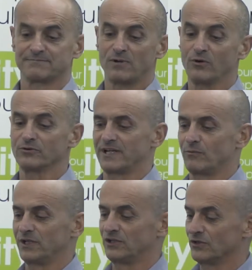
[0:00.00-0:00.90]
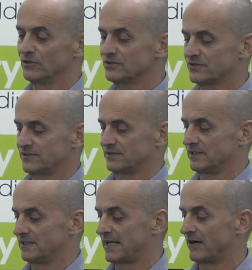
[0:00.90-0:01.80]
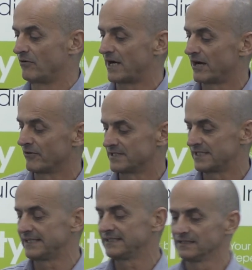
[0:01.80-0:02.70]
mould that we use in our R&D